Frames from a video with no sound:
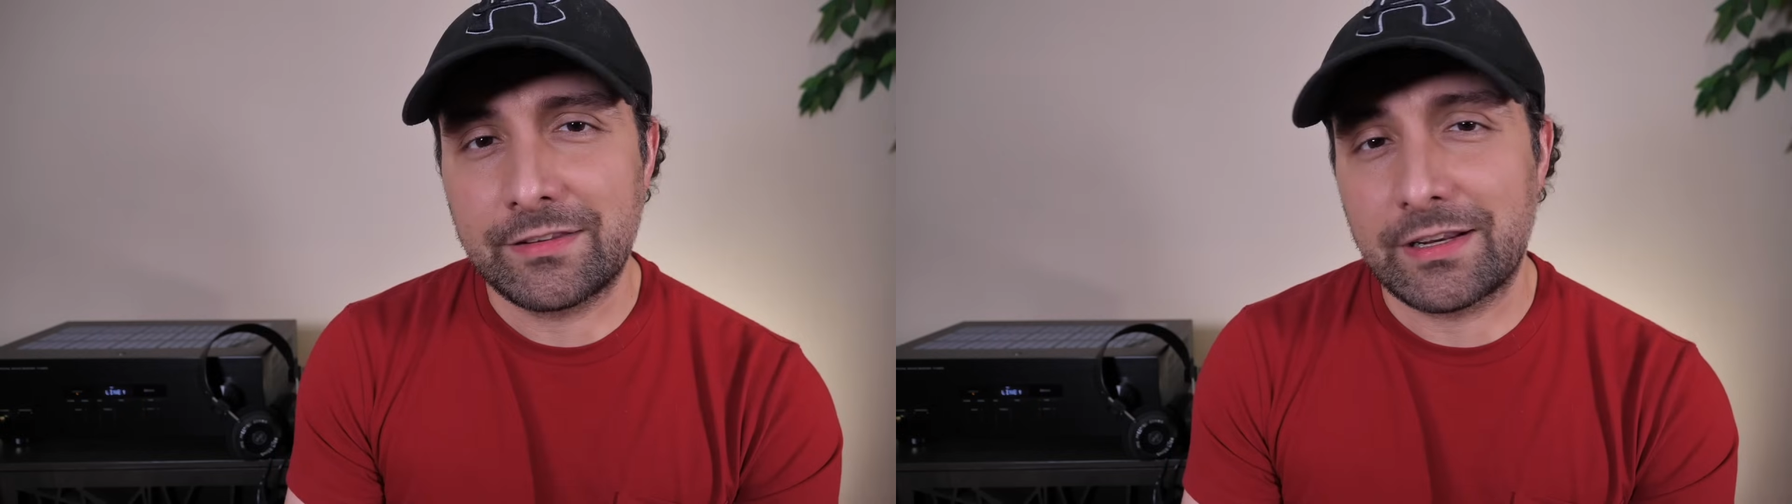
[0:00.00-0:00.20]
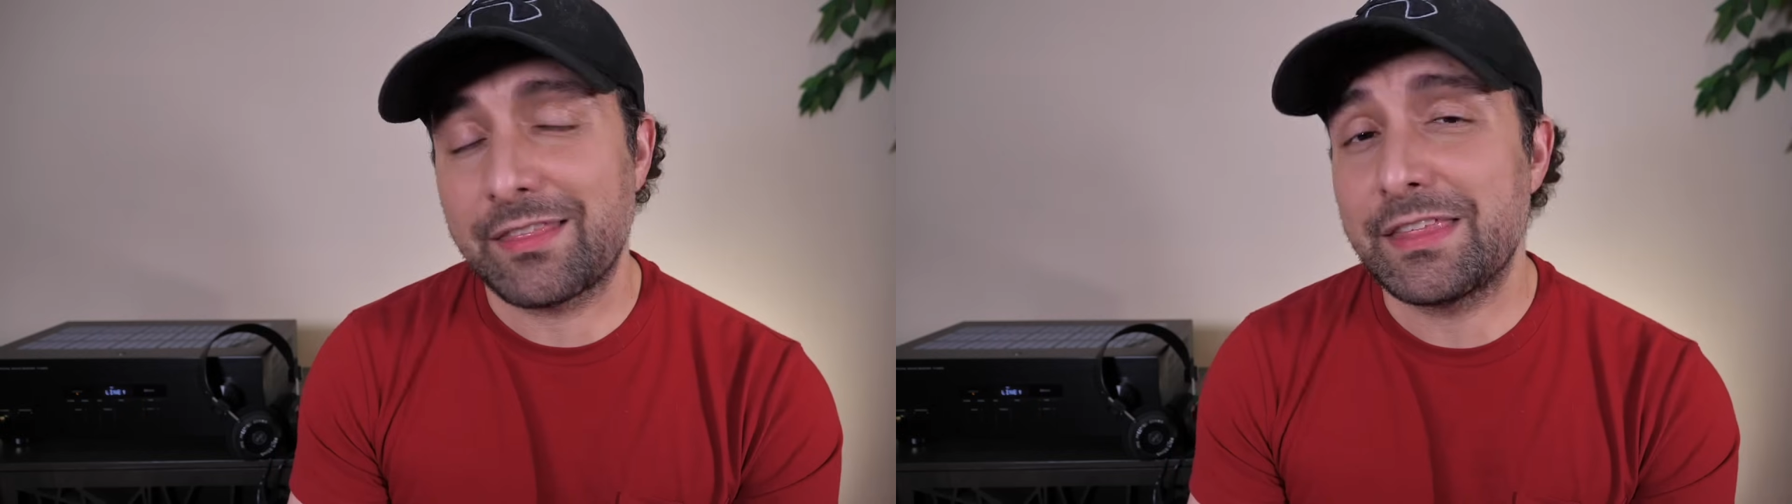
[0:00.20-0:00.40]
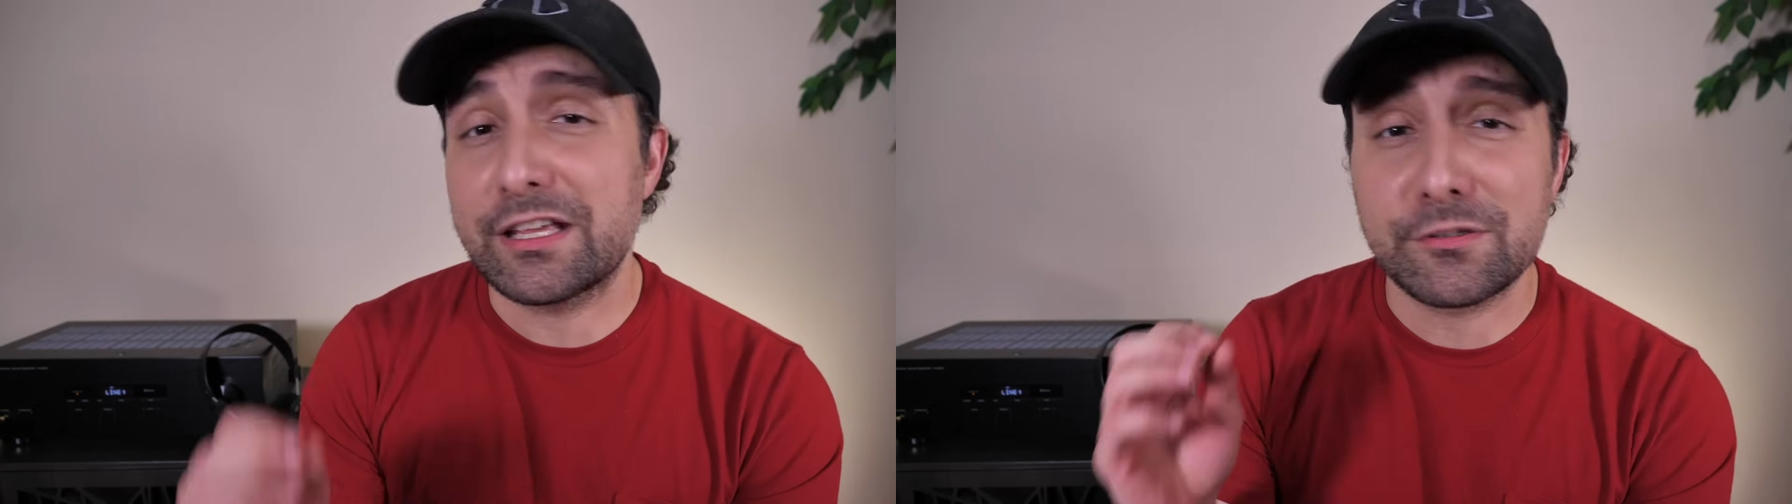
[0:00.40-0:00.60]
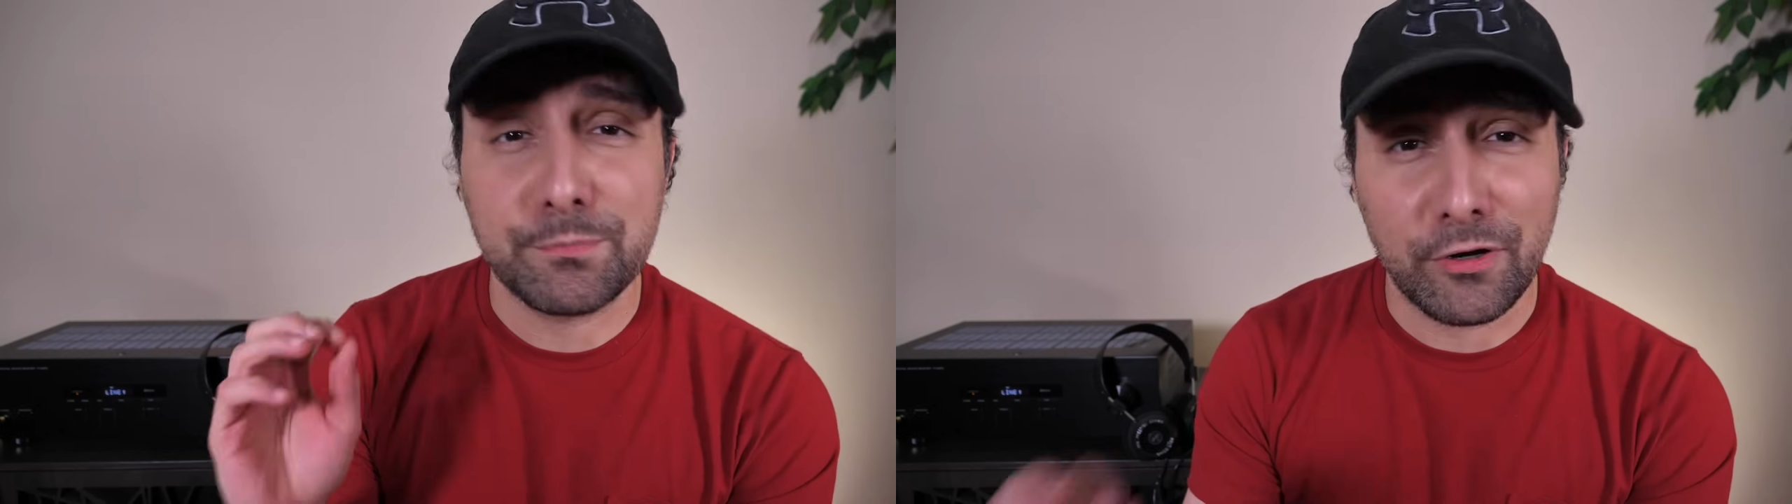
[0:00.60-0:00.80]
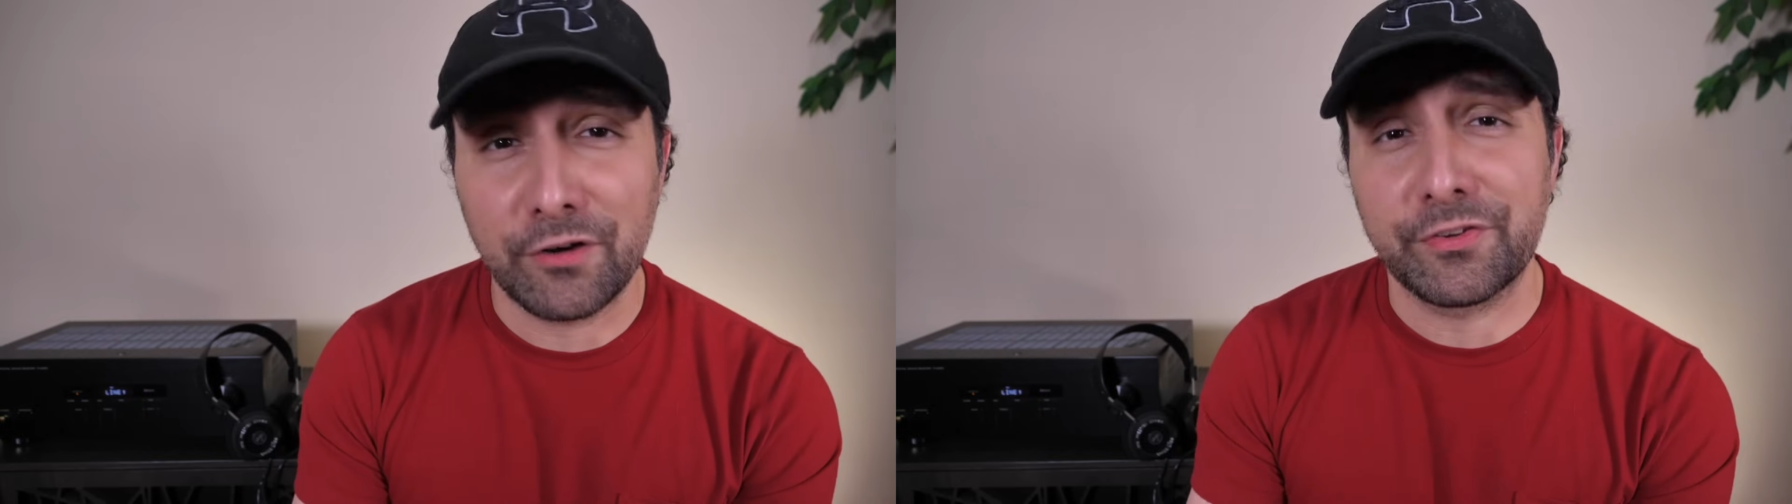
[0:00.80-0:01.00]
that I think is
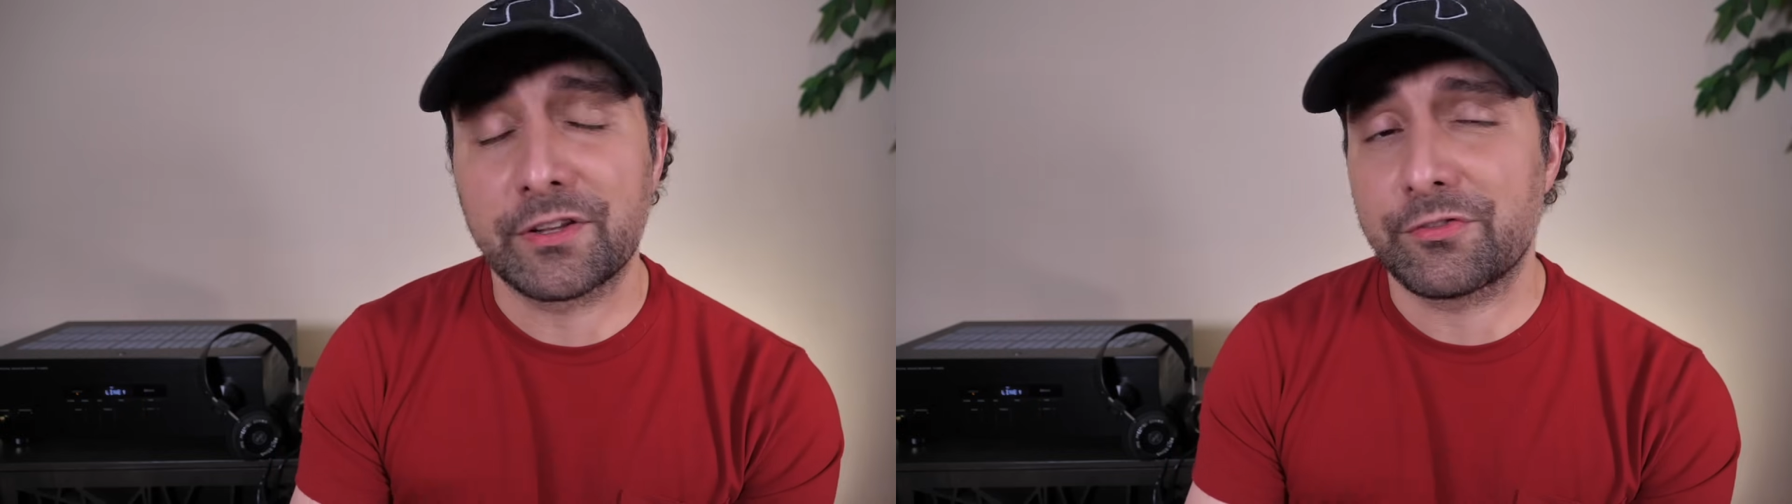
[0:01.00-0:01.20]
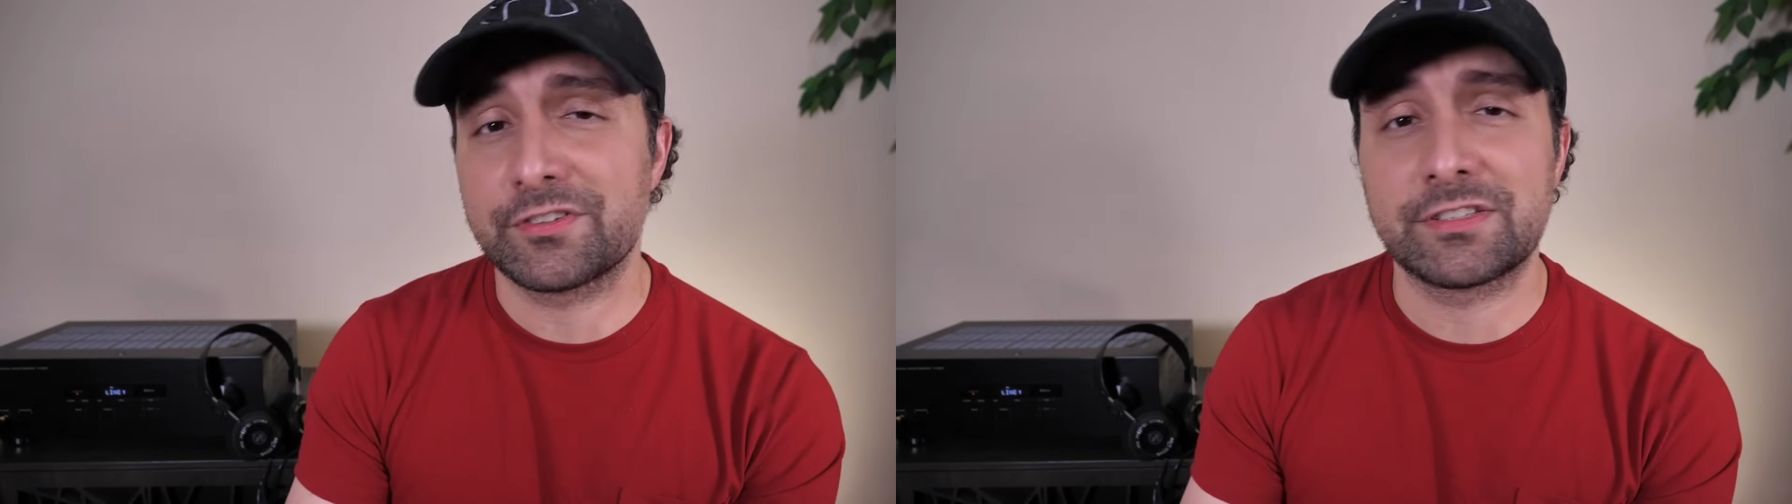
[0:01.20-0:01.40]
perfect for